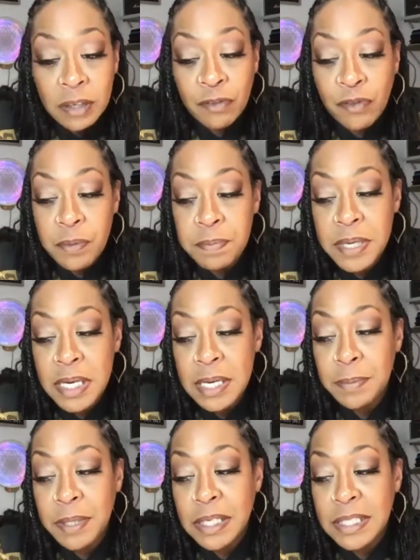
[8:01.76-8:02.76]
for
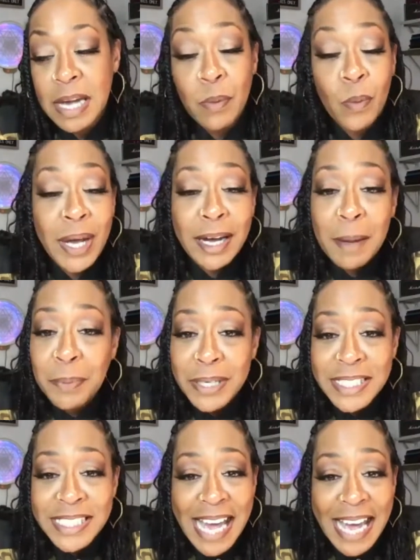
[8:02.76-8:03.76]
me because I would wake up
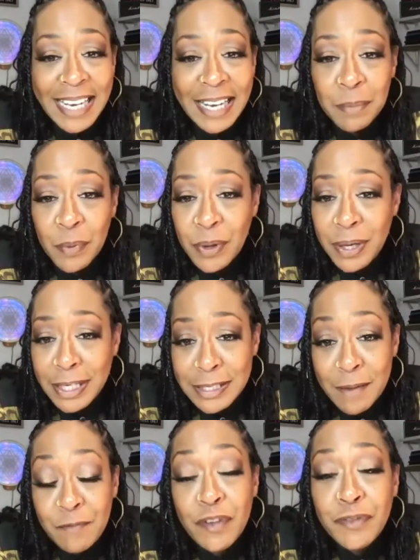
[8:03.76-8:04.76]
on Saturday
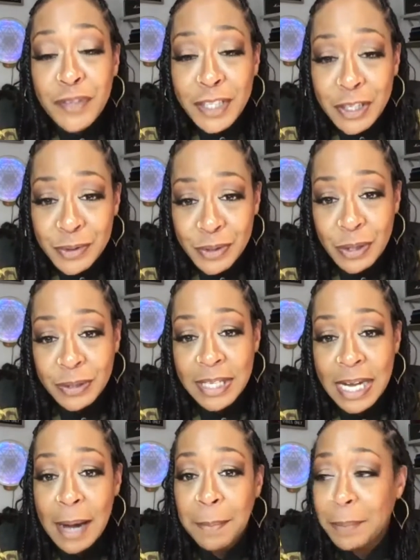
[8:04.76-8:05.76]
mornings. I'm 50 years old
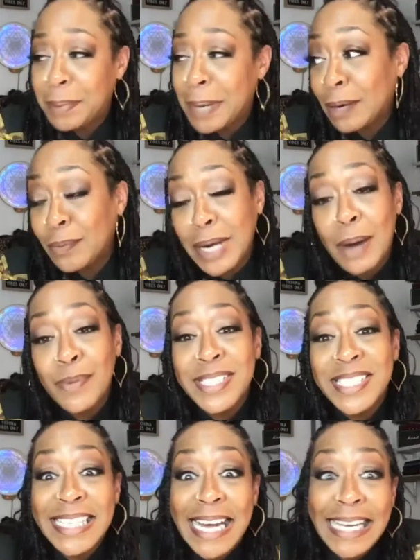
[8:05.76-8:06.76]
now, but back when I
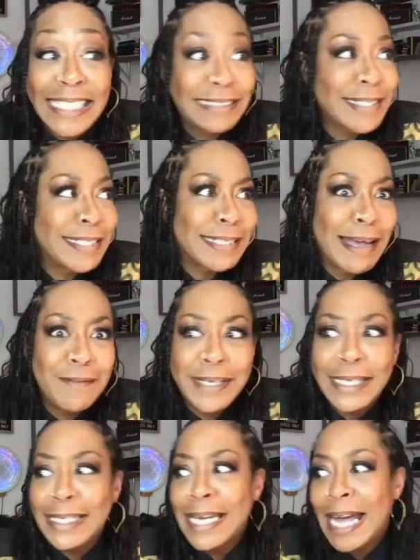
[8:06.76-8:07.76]
was like 7,
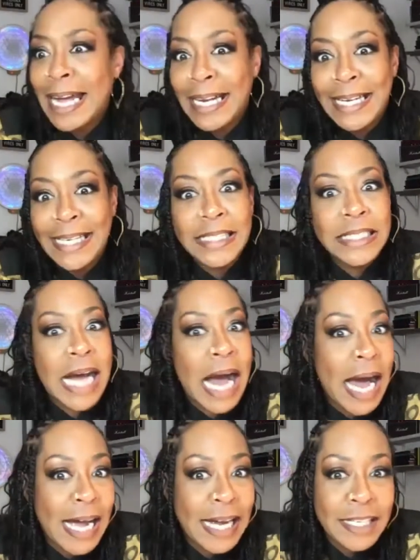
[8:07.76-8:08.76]
8,
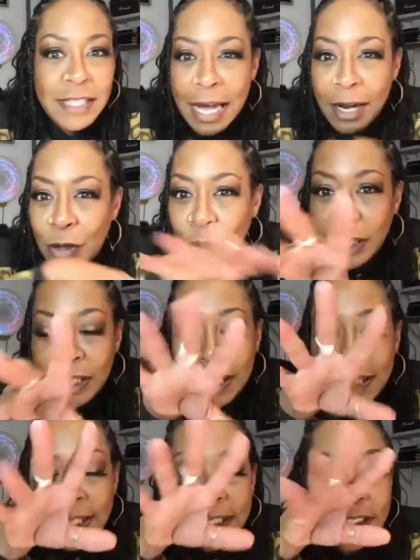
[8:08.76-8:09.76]
9, that whole
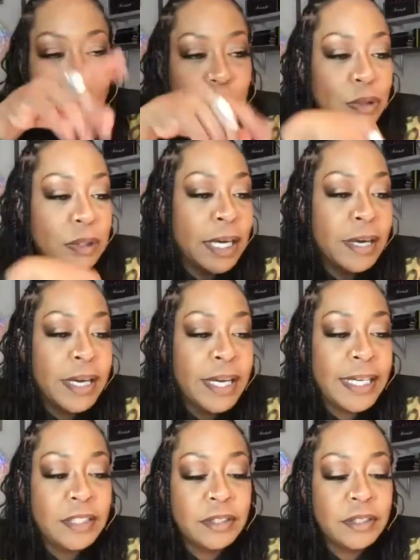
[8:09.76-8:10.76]
age
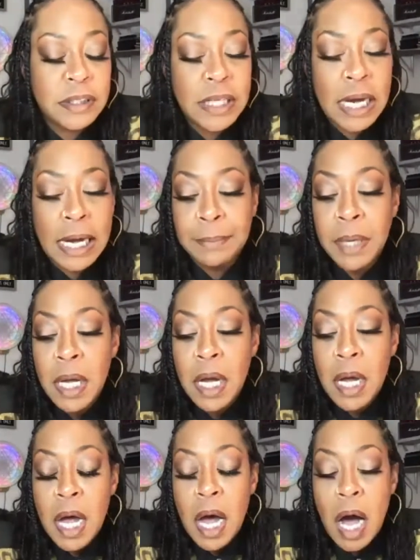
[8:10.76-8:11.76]
time,
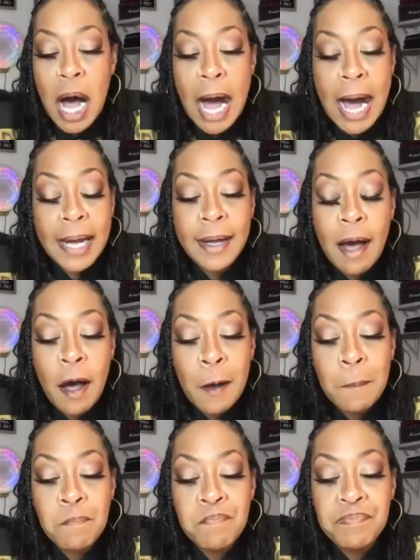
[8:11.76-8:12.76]

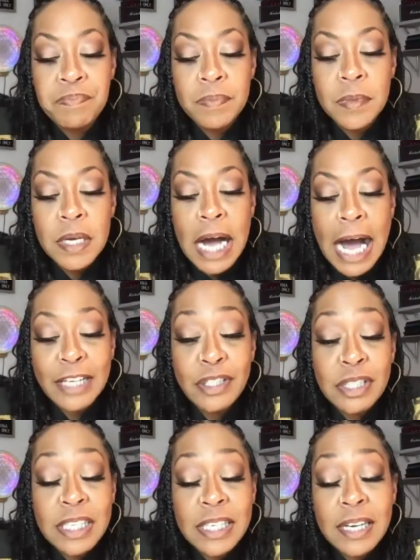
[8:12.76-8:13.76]
I
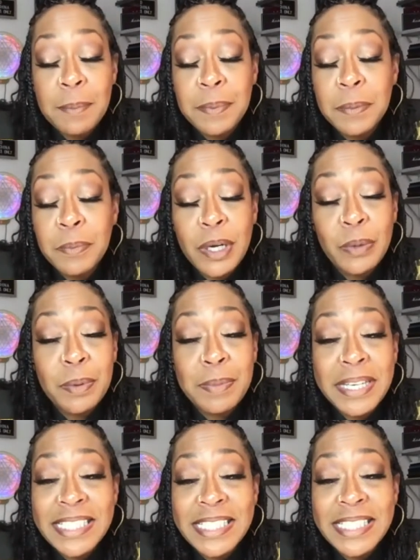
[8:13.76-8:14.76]
used to get up in the morning with
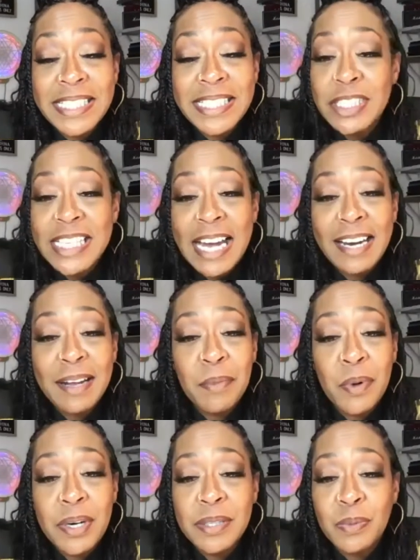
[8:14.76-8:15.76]
my sister on Saturday
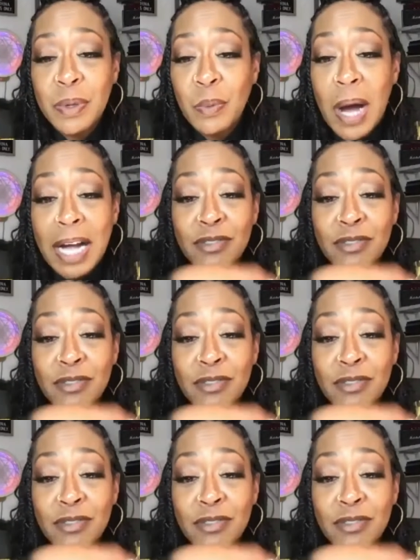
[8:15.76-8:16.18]
mornings. We watched